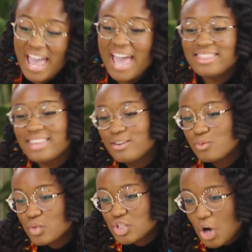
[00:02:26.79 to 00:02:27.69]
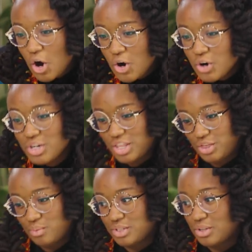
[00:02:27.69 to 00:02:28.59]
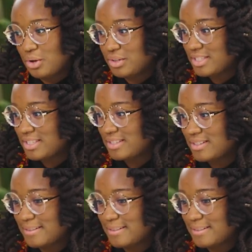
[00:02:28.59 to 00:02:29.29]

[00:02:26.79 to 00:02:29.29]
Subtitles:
and then return the results.